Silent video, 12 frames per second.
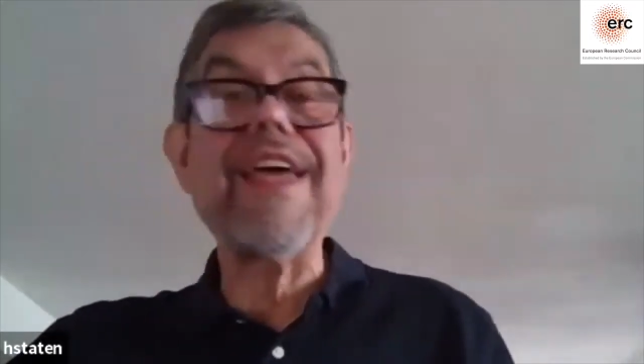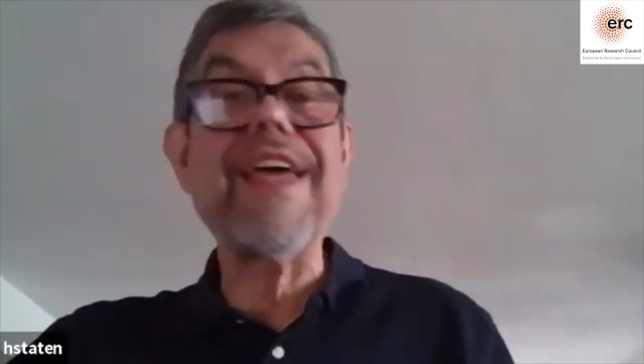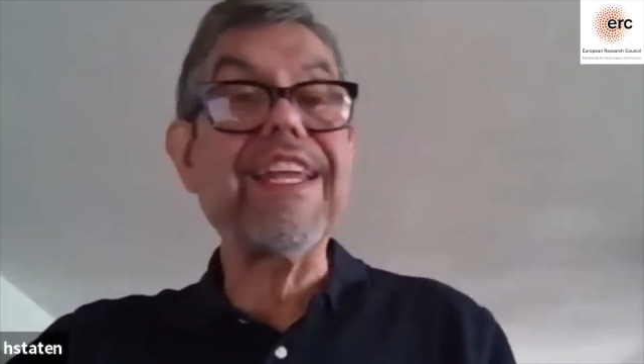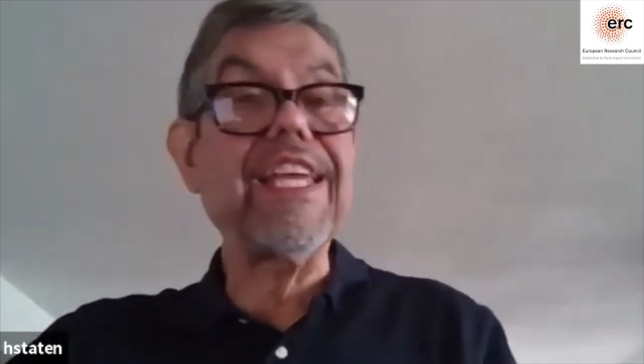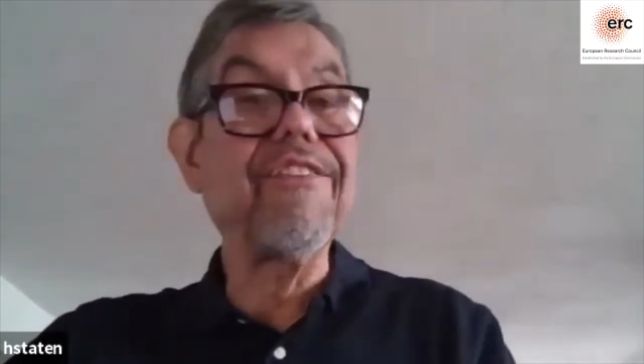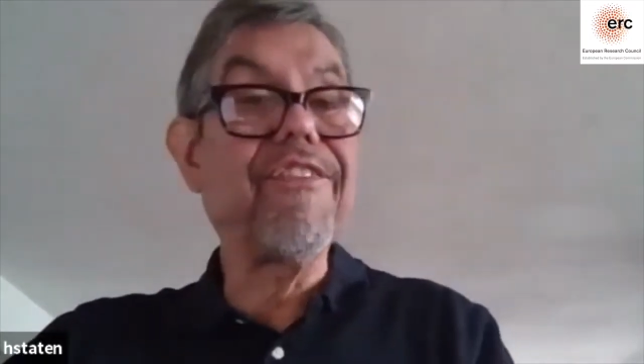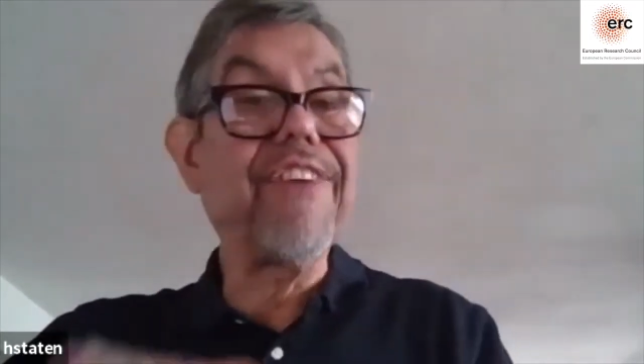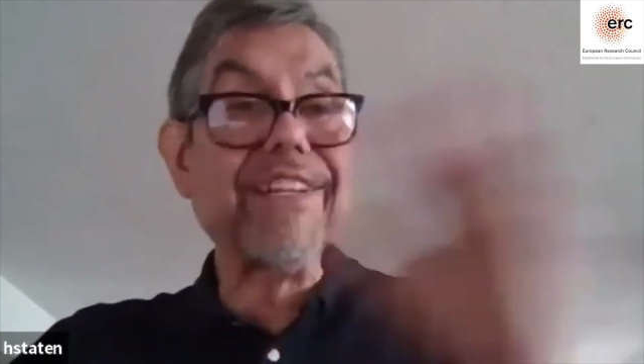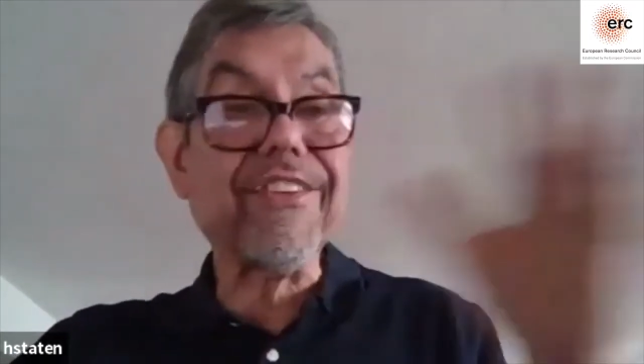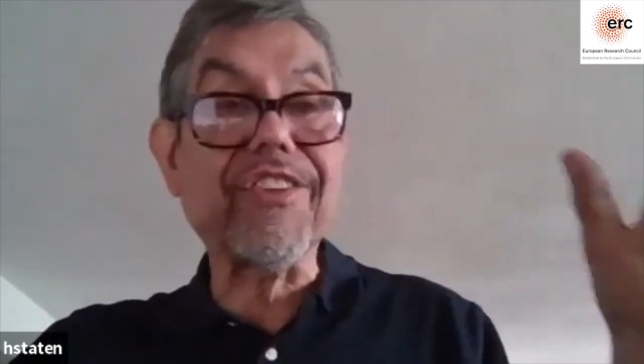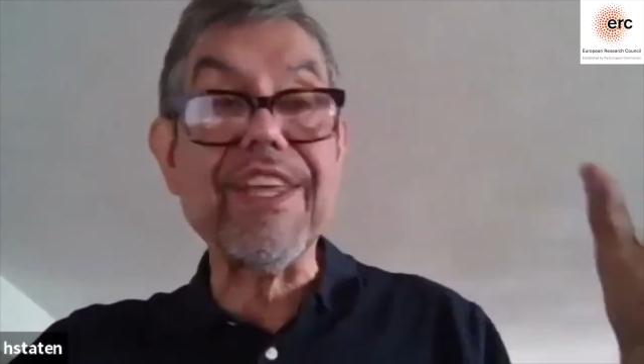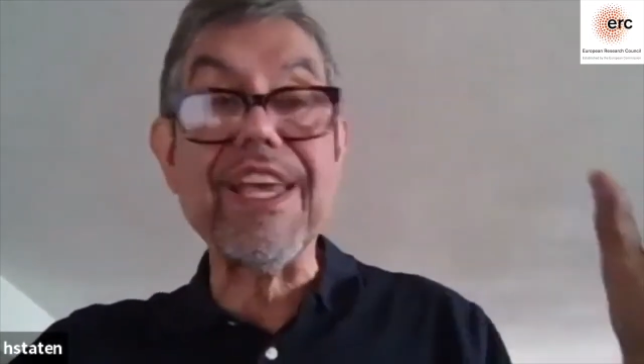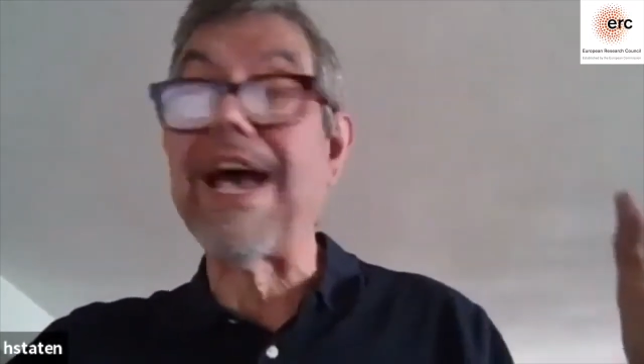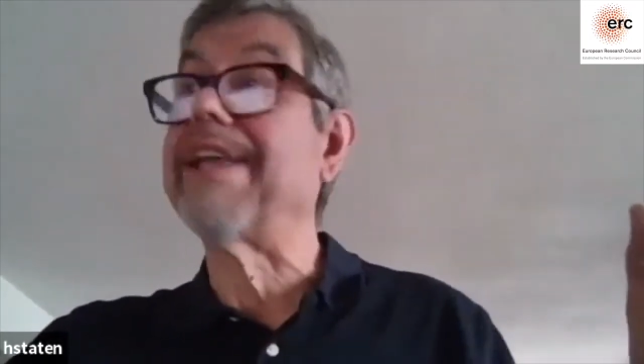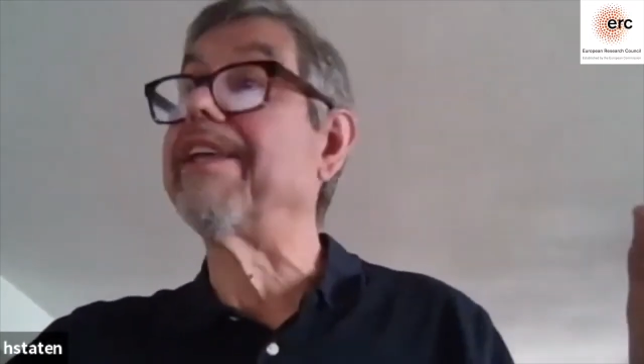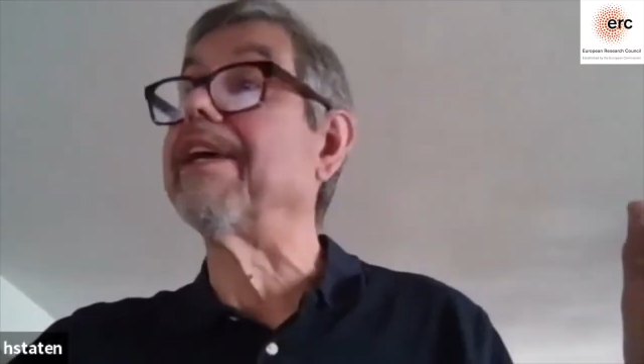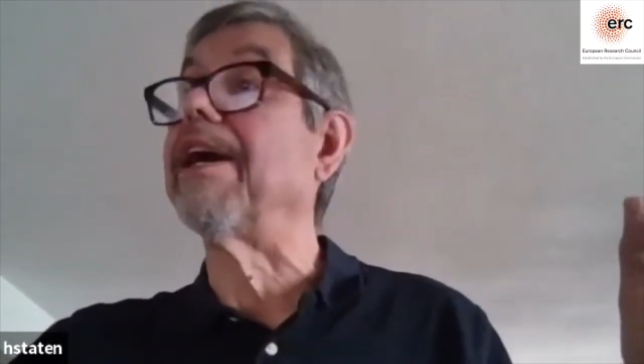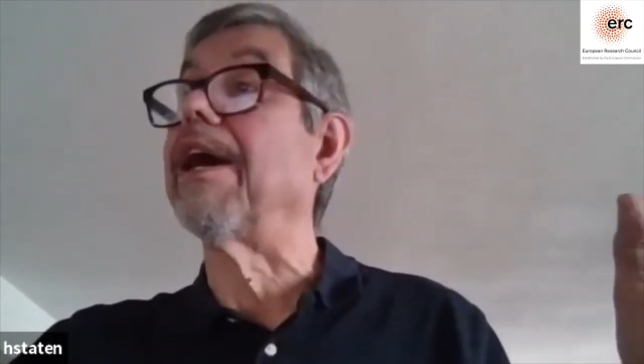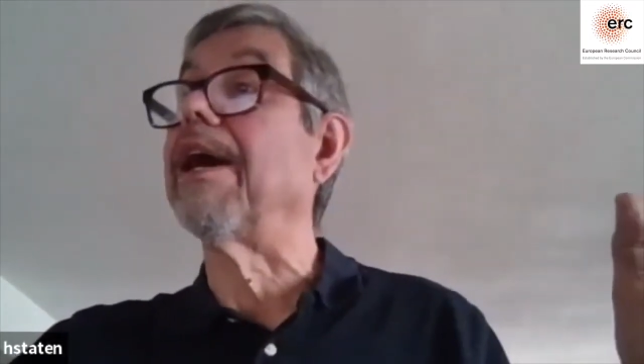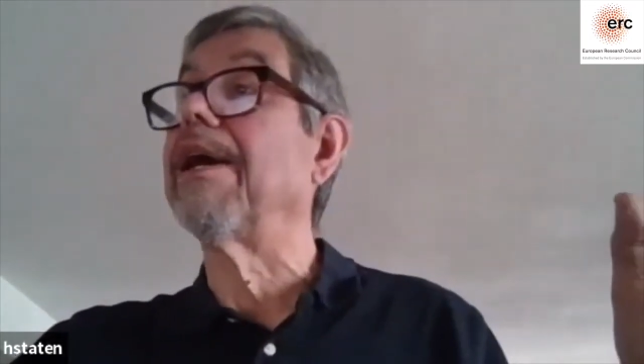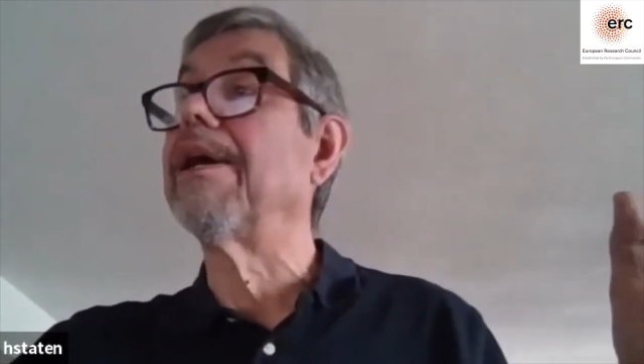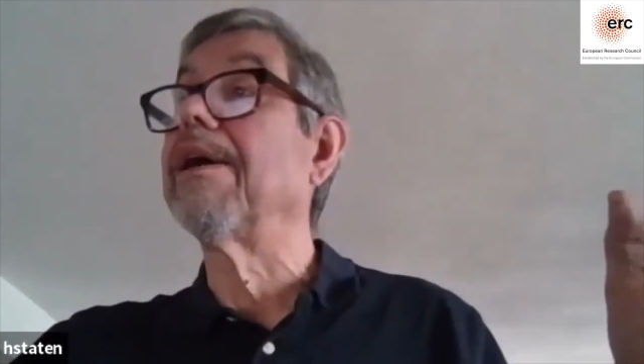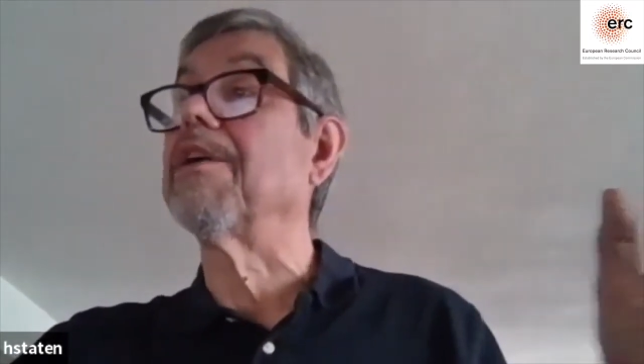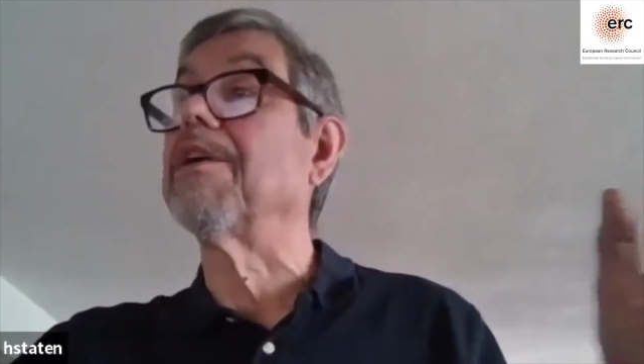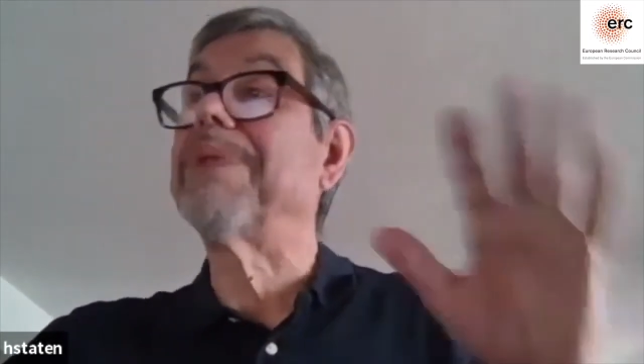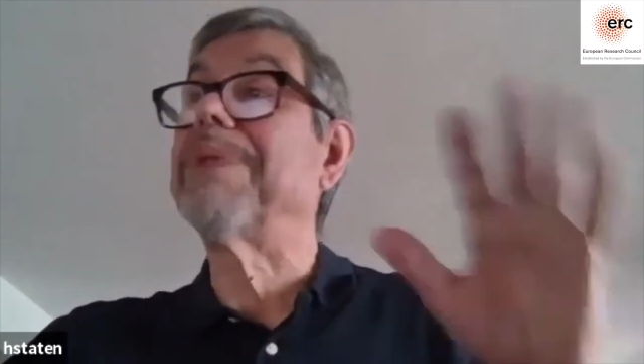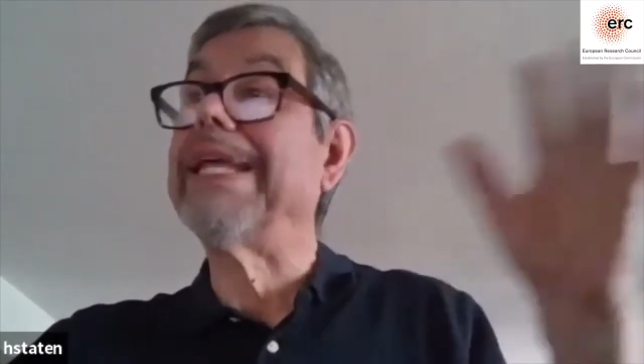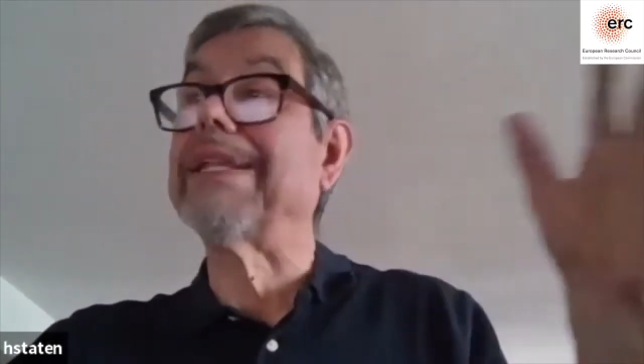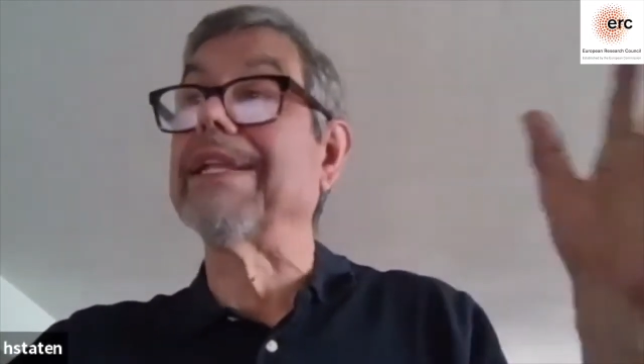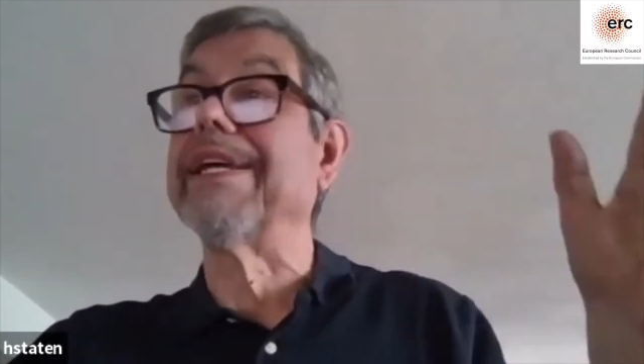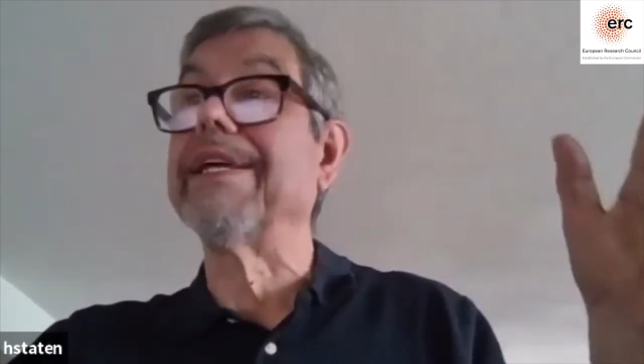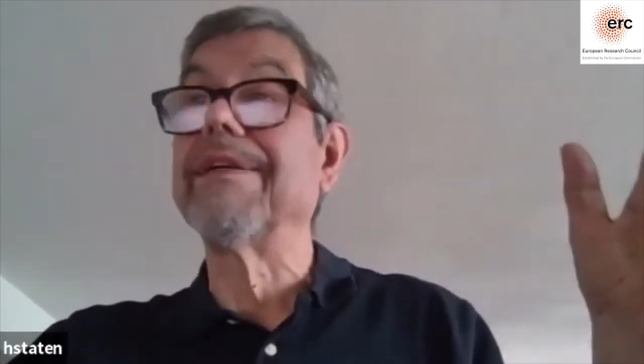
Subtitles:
that evicts the idea completely